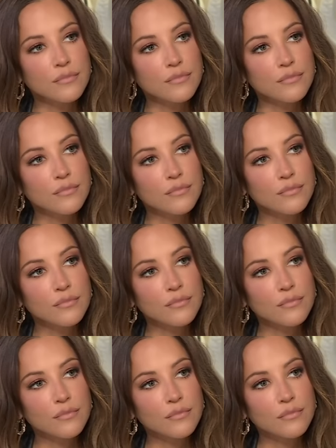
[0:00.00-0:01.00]

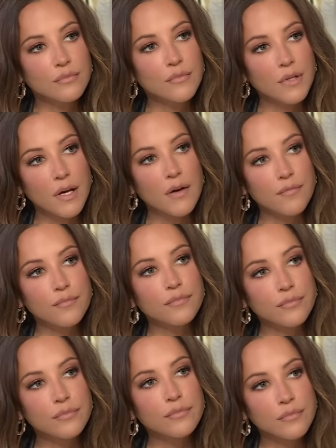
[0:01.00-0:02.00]

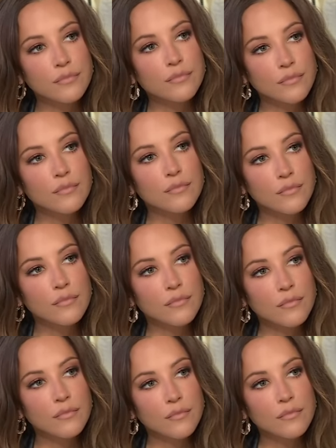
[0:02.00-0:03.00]

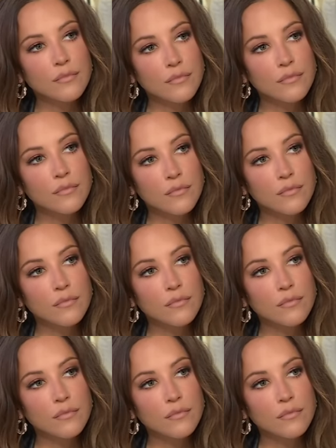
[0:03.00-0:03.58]
The person shown says nothing.